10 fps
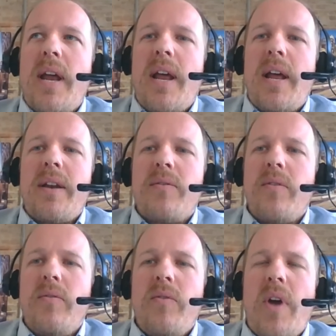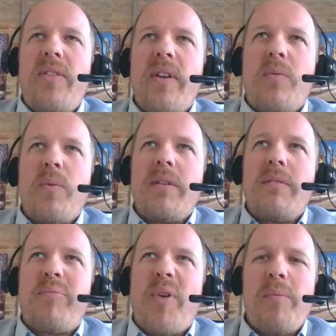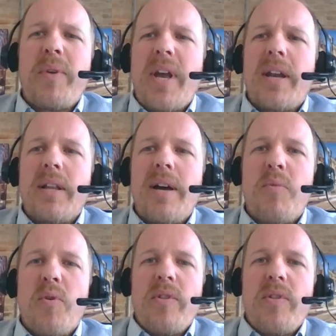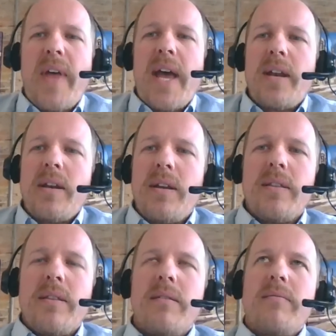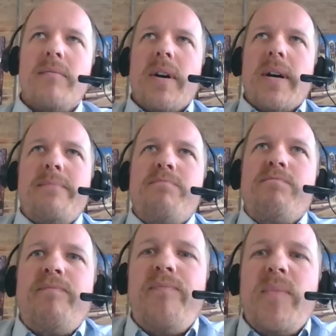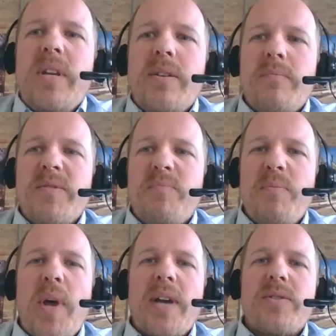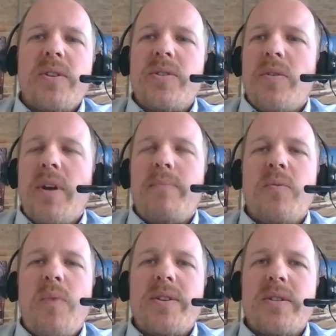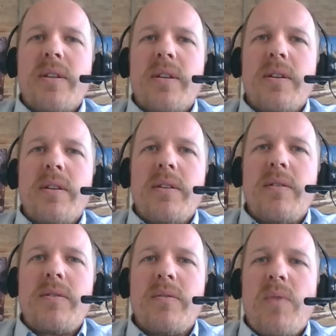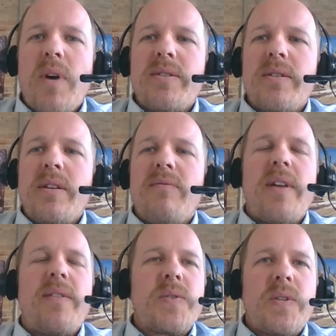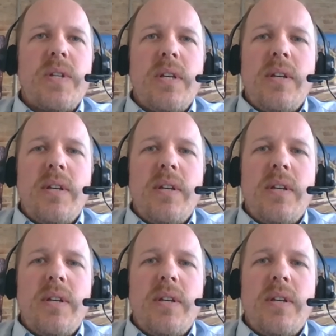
I think we probably got a lot more than that in terms of people who actually showed up to watch the events.